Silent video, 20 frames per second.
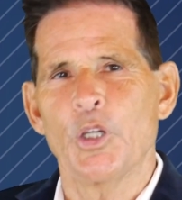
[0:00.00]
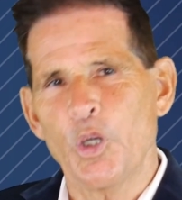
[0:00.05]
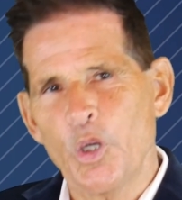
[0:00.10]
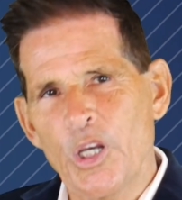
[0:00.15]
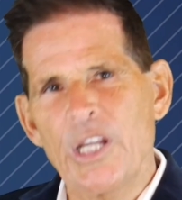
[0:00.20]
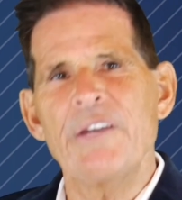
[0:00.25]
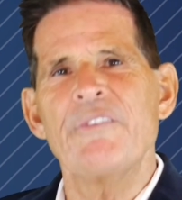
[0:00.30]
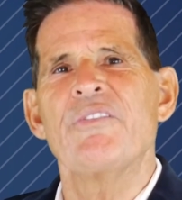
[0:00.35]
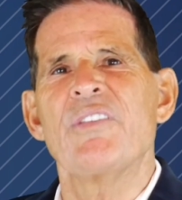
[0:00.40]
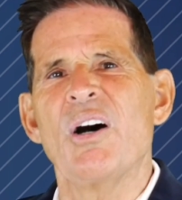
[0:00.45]

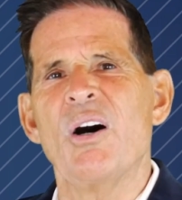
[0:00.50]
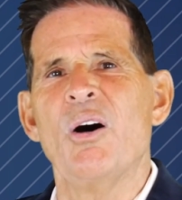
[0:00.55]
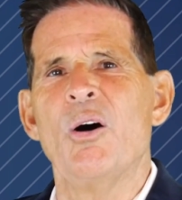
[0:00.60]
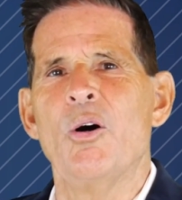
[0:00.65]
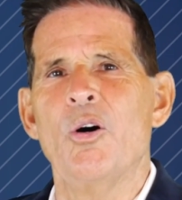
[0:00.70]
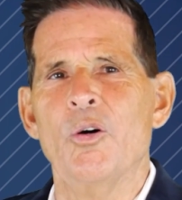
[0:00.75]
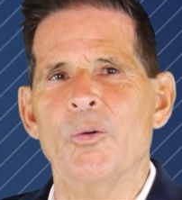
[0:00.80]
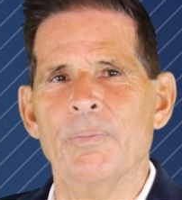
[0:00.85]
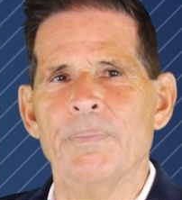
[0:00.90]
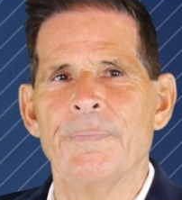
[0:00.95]
leave the
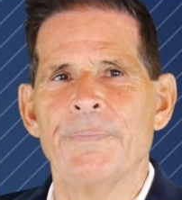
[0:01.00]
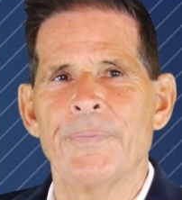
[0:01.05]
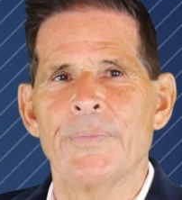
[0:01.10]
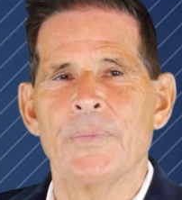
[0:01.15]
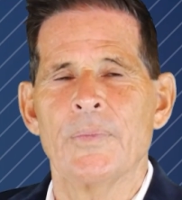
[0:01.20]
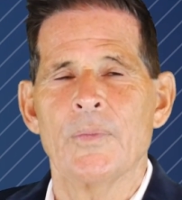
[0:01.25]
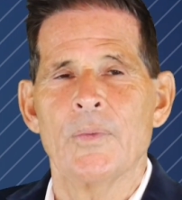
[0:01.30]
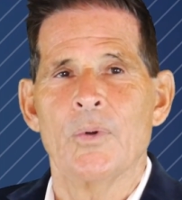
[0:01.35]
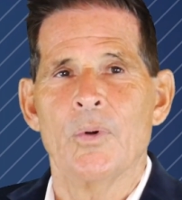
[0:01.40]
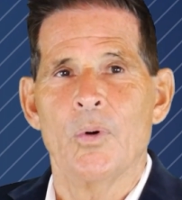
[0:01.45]
home,
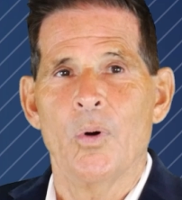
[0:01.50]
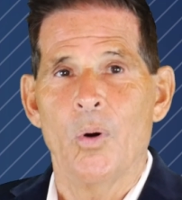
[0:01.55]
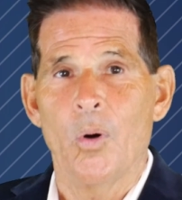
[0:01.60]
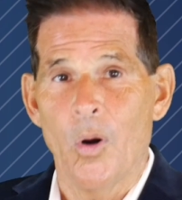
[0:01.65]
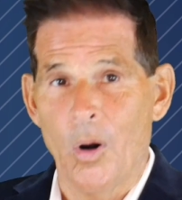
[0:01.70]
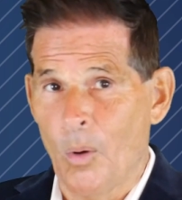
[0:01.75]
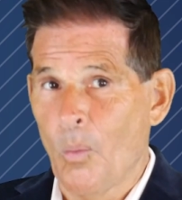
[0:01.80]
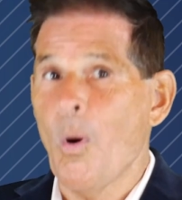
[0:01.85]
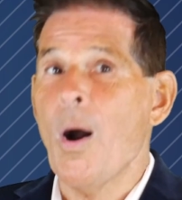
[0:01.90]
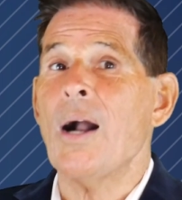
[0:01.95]

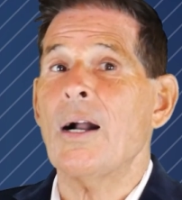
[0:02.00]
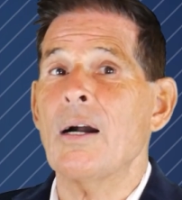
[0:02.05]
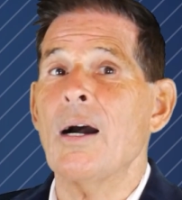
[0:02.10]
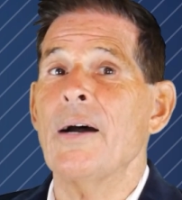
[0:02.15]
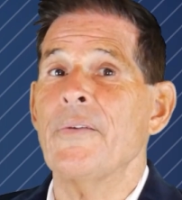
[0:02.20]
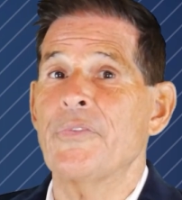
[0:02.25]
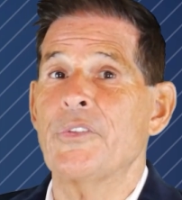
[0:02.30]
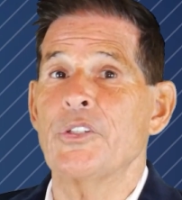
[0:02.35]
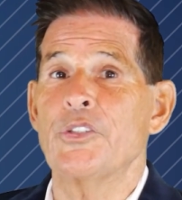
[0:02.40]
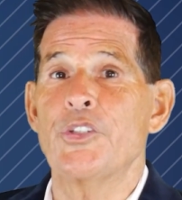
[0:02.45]
or walk
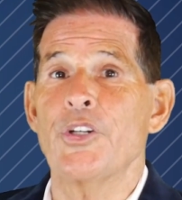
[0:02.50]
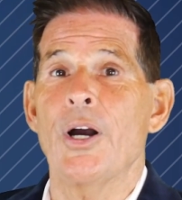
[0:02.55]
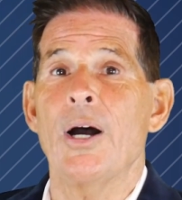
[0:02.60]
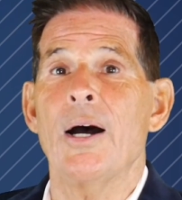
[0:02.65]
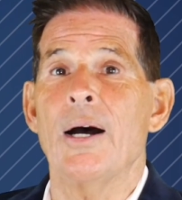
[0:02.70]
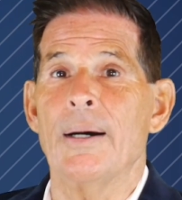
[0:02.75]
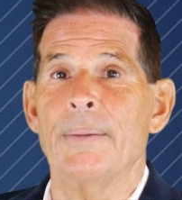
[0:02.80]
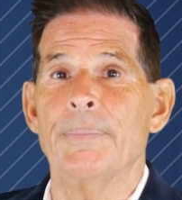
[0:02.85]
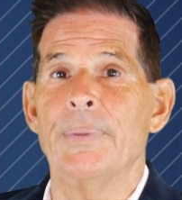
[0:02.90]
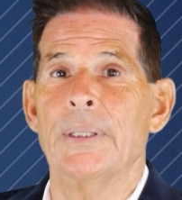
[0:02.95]
off the
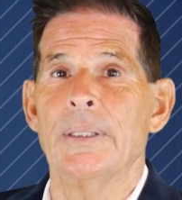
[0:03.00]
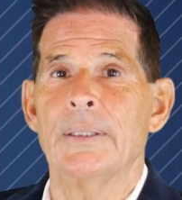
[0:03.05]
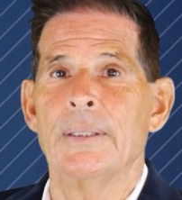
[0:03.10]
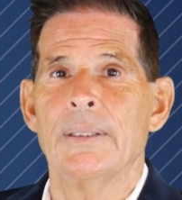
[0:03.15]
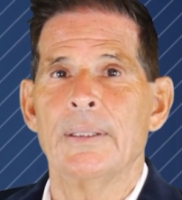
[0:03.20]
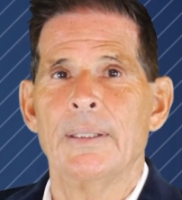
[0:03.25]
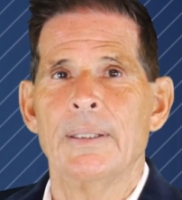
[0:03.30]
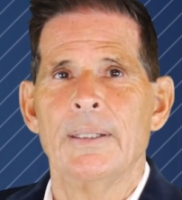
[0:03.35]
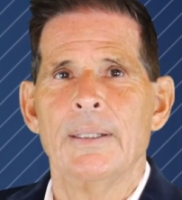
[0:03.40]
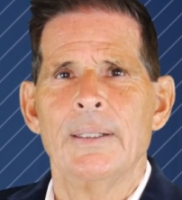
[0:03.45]
job.
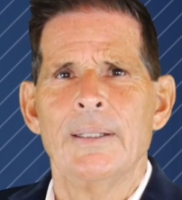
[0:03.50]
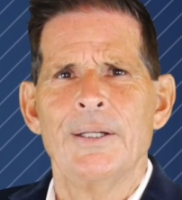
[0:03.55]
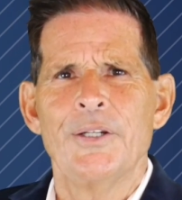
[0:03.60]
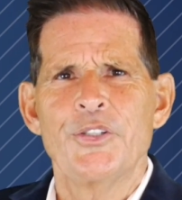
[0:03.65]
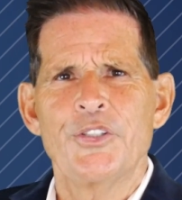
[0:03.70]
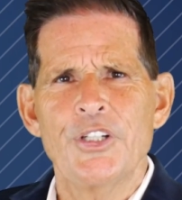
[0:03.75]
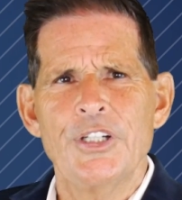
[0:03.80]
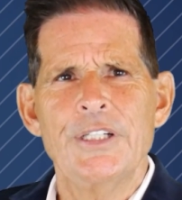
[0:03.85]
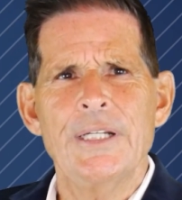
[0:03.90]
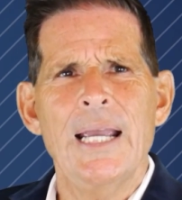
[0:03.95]

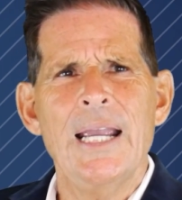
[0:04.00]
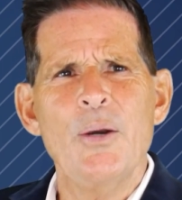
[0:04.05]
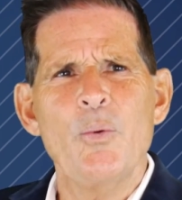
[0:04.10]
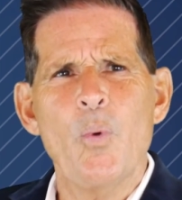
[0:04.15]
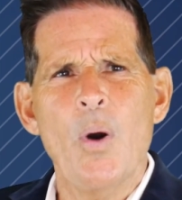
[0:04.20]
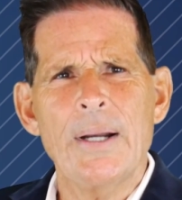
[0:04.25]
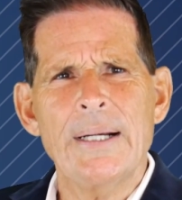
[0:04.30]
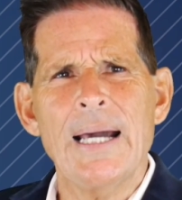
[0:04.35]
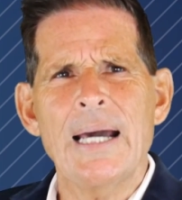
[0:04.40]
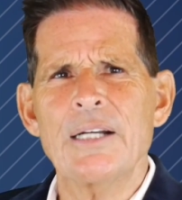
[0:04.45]
Today,
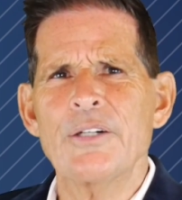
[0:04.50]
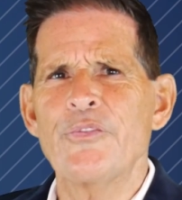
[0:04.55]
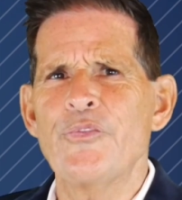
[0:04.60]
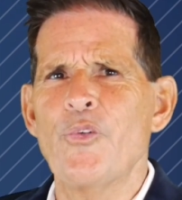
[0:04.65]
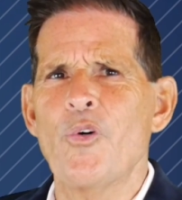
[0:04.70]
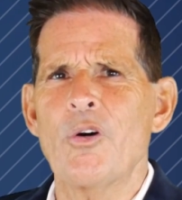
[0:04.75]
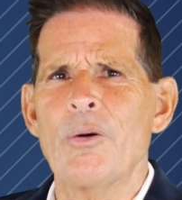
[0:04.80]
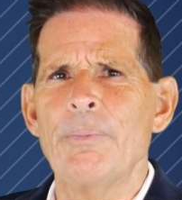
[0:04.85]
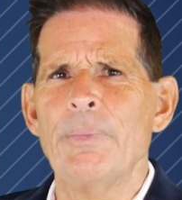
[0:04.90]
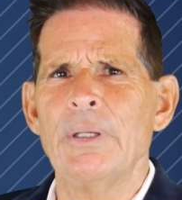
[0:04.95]
one out of
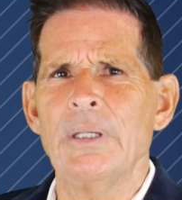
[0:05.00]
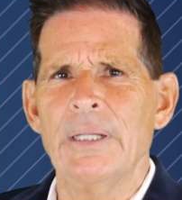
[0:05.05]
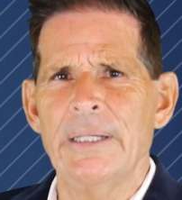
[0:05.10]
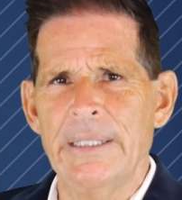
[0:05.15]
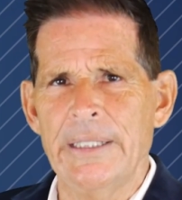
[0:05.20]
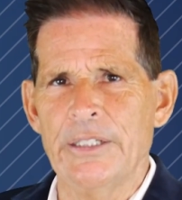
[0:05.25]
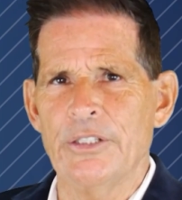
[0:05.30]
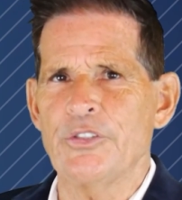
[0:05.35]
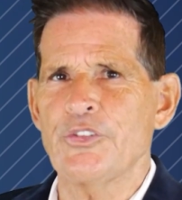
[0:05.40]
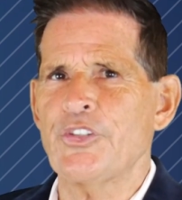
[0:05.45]
four
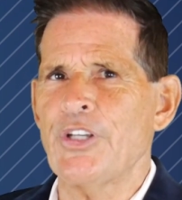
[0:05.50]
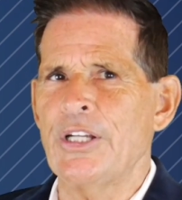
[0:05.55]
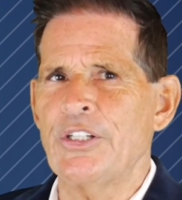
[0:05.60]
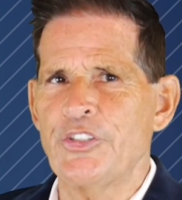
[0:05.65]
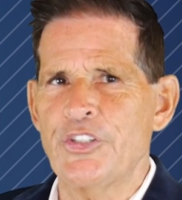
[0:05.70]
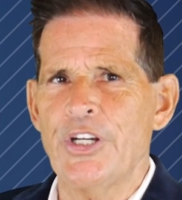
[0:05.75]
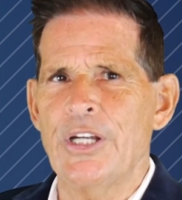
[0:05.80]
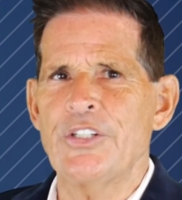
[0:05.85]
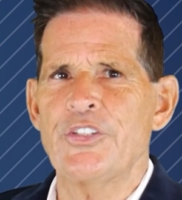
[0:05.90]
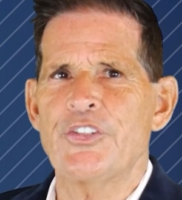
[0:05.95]
millennials
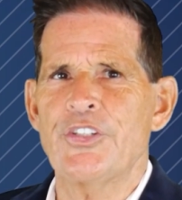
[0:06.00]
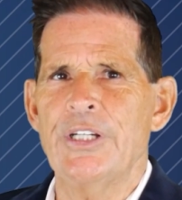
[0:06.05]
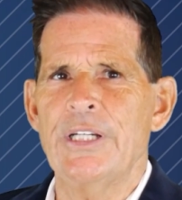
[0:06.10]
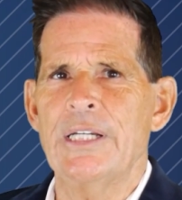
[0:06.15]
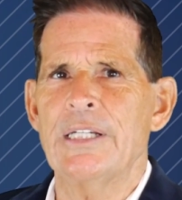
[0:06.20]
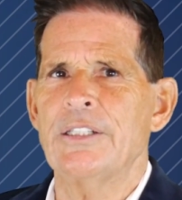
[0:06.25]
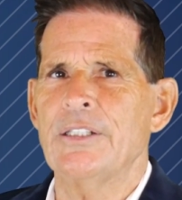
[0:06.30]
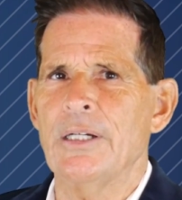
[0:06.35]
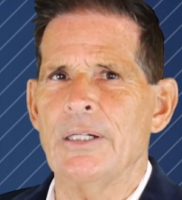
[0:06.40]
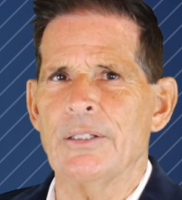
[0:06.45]
and Gen
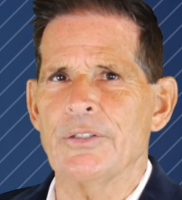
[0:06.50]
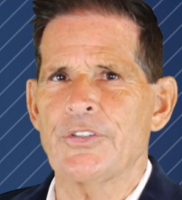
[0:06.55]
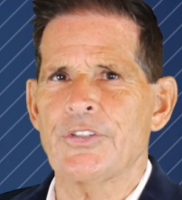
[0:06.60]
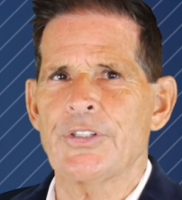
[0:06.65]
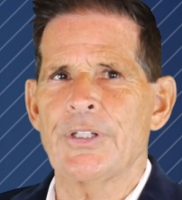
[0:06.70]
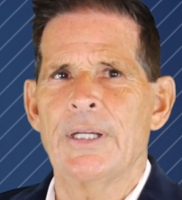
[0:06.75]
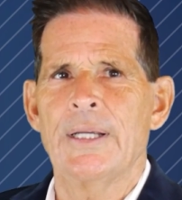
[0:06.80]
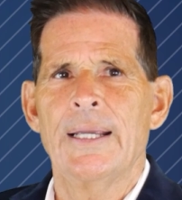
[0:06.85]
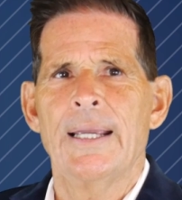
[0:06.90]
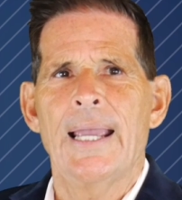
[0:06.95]
Z
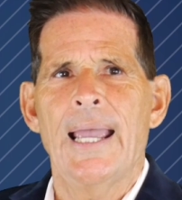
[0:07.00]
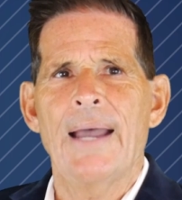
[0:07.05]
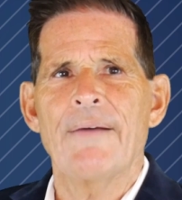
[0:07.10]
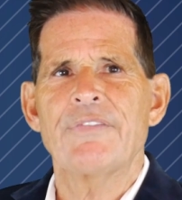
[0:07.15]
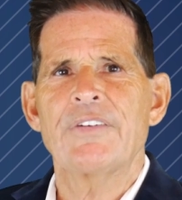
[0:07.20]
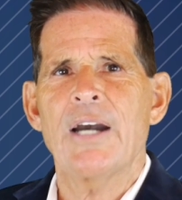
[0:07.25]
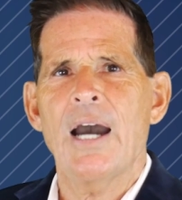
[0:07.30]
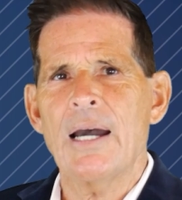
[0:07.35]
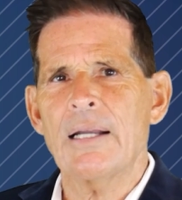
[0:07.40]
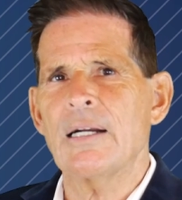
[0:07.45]
adults
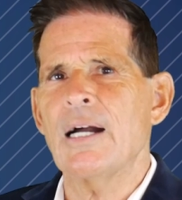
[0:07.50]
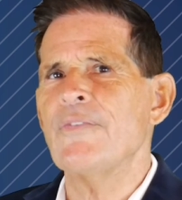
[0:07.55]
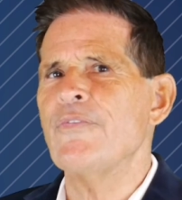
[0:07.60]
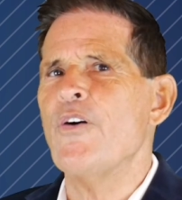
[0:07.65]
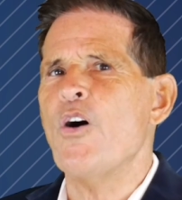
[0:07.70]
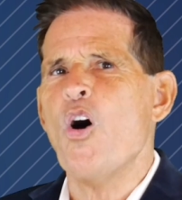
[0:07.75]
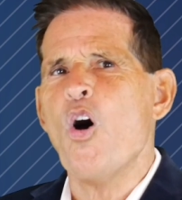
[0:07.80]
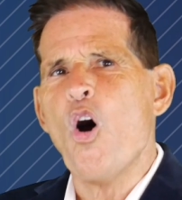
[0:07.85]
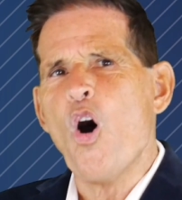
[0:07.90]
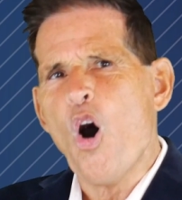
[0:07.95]
have cut
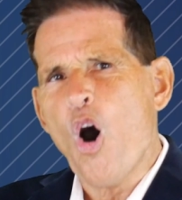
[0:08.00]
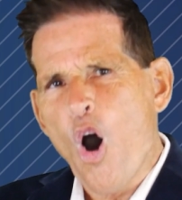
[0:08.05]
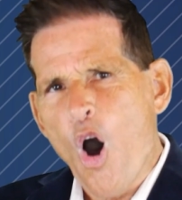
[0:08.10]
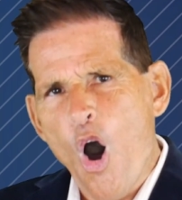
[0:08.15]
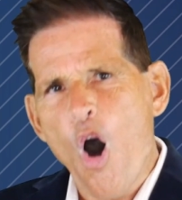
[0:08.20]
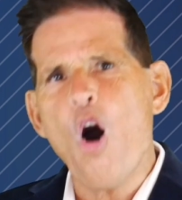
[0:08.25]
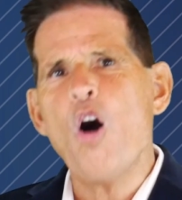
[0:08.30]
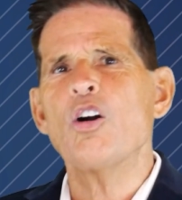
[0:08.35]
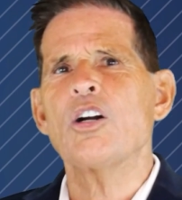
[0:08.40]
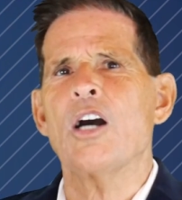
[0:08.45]
off
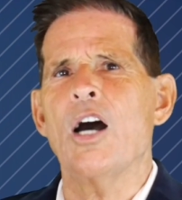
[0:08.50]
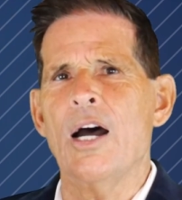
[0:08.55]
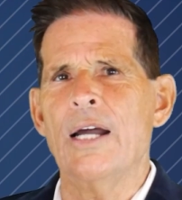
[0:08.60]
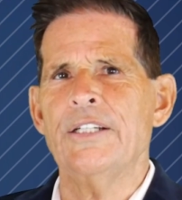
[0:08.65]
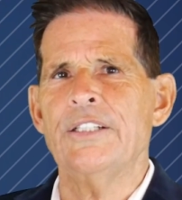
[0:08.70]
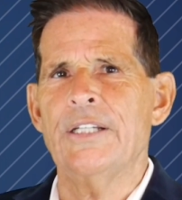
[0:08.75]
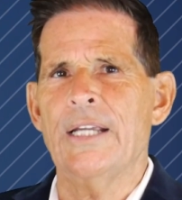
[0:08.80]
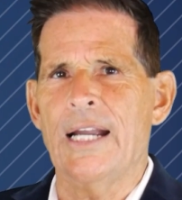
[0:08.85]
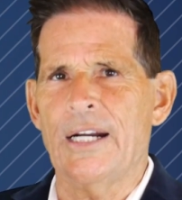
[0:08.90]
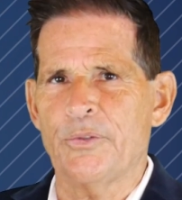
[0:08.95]
all
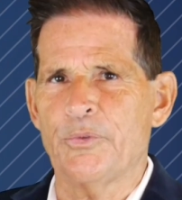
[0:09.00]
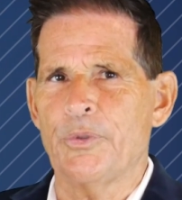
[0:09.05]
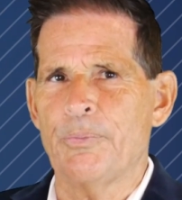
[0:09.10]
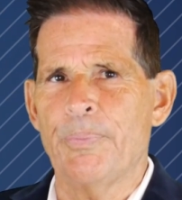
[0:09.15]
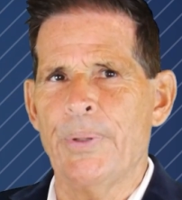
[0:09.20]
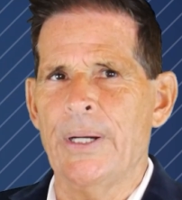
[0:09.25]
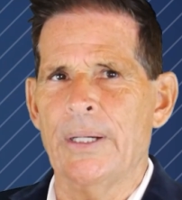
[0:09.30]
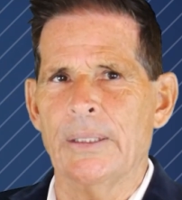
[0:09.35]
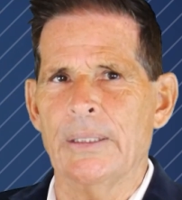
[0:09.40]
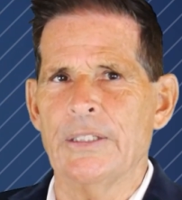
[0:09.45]
contact
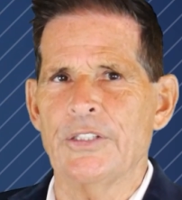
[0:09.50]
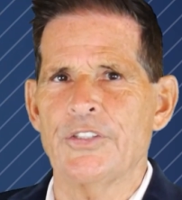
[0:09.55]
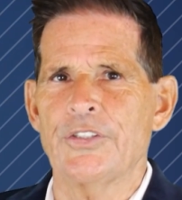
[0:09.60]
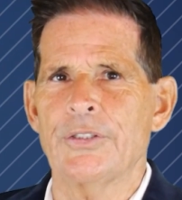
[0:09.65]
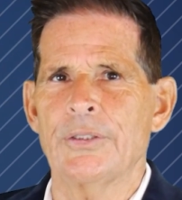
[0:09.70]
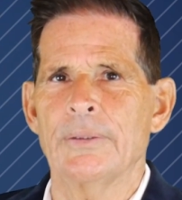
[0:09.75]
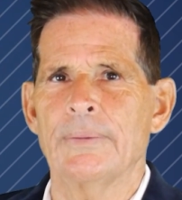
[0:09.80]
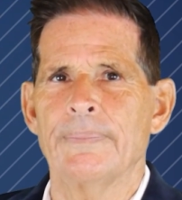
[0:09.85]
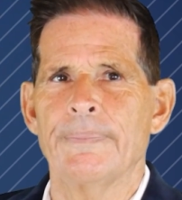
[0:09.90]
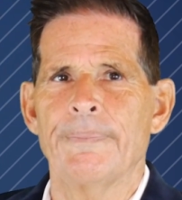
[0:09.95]
with
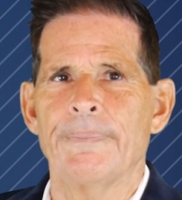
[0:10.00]
parents.